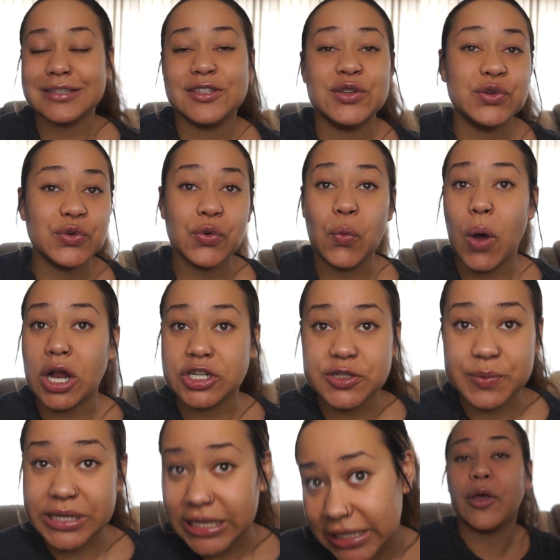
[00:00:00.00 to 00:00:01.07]
to watch
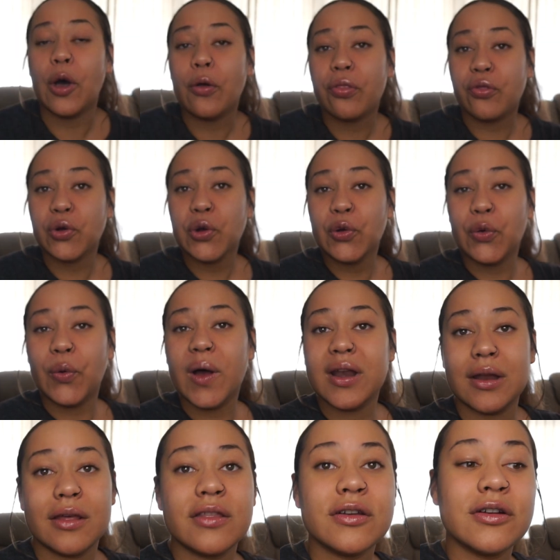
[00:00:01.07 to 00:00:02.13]
me go through
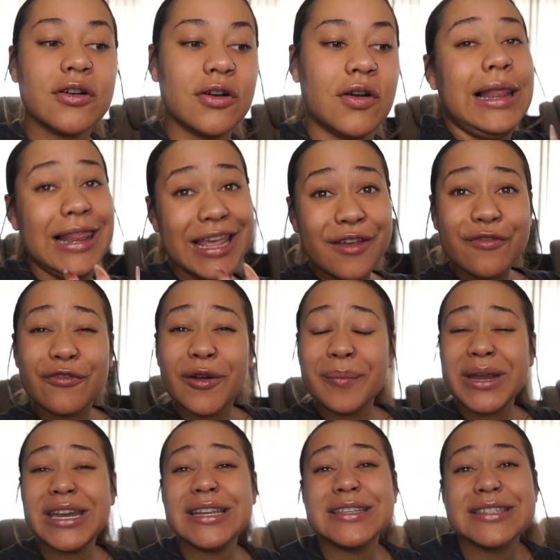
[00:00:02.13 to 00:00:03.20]
another
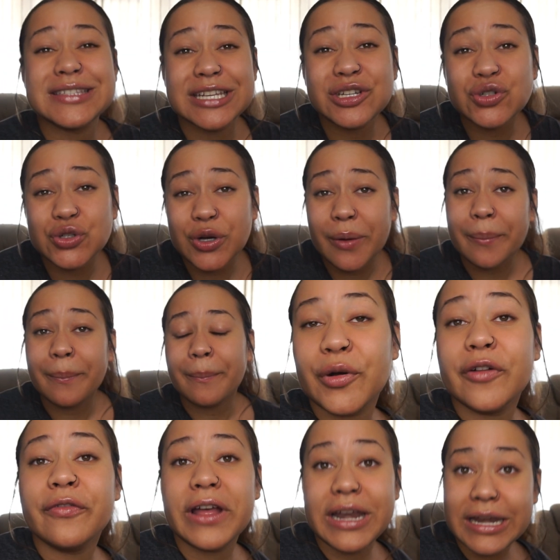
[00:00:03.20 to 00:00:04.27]
Leaf-Ramini syndrome
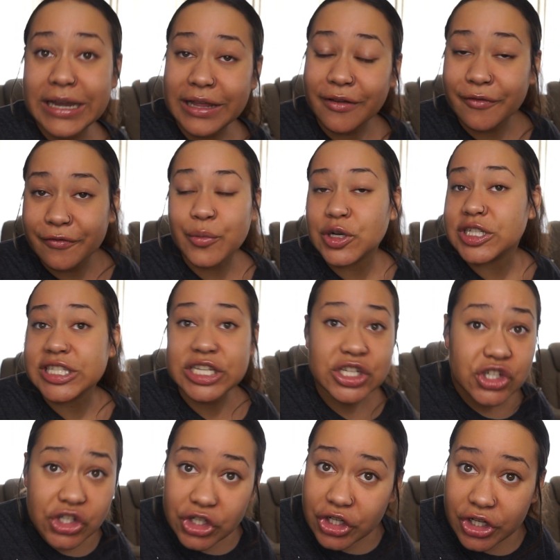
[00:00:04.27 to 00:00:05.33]
preventative
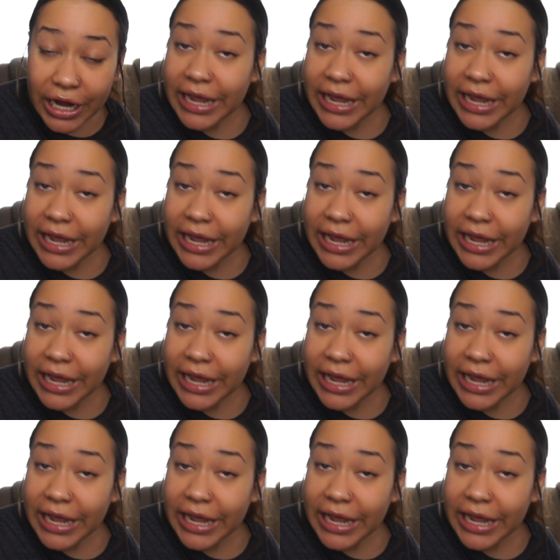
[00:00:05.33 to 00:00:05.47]
procedure.